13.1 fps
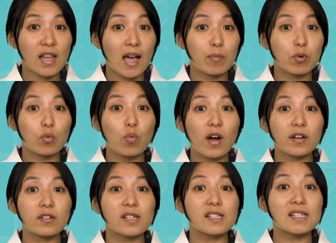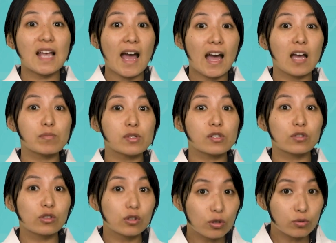lab, water is
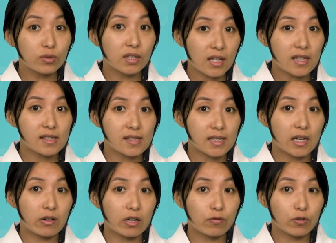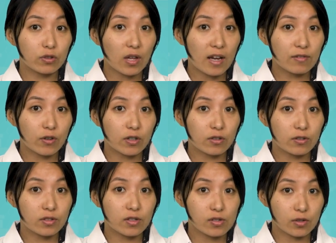absolutely necessary for life on
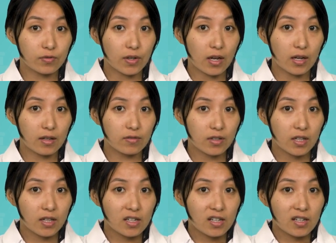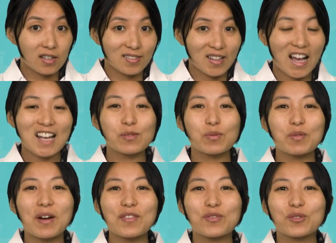Earth to survive. As we
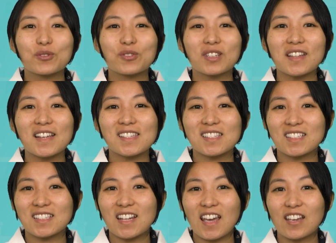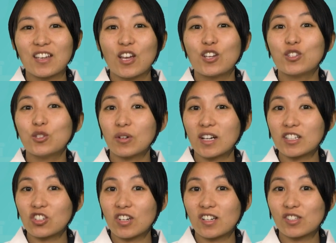went through the lesson today, you got
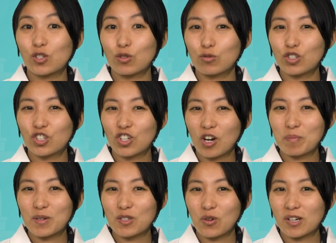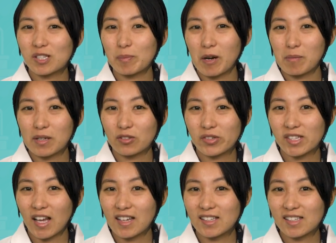a chance to sharpen your experimental
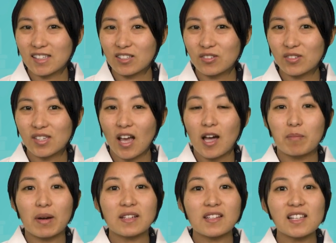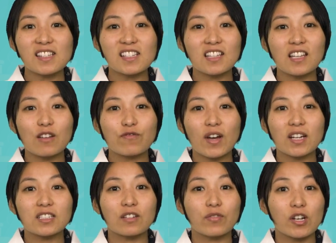science skills by testing the
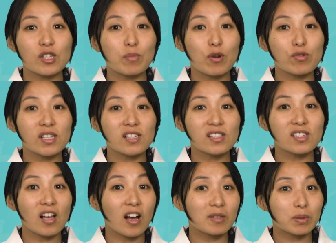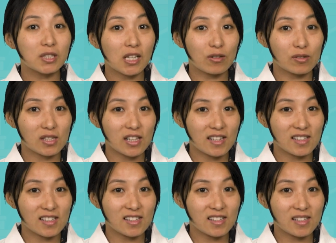effect of osmosis on potato
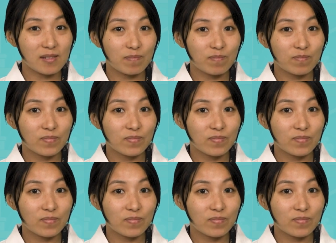slices.